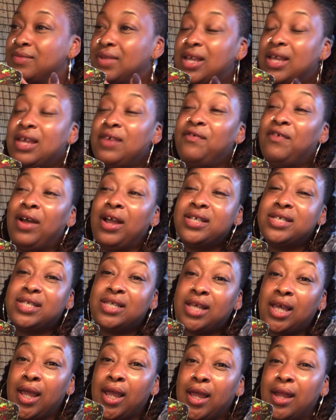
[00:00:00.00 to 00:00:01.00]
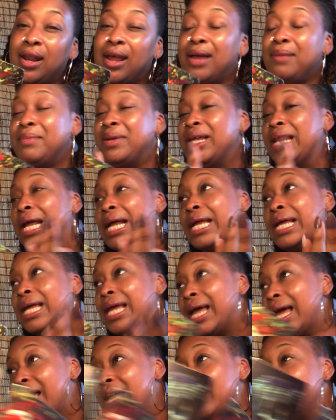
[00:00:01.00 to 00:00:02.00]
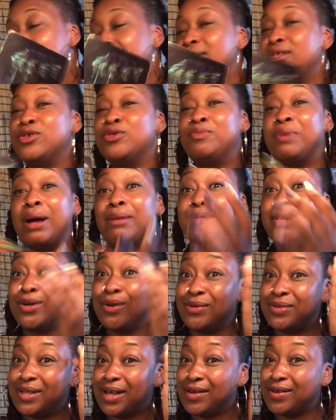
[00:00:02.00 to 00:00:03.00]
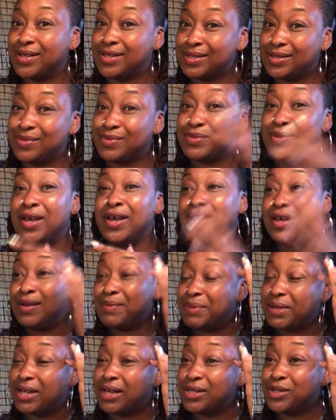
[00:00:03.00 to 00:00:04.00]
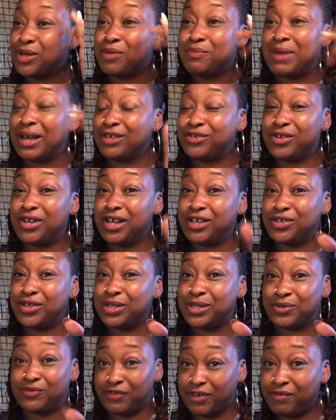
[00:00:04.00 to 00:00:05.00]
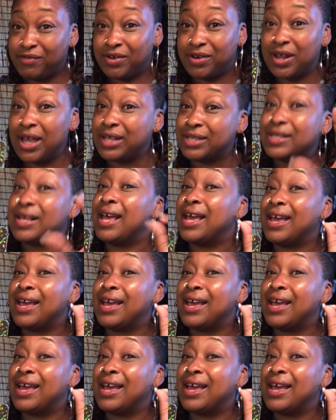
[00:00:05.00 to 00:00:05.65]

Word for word: like if I did, I mean, I guess you probably go down as because your imagination is vivid as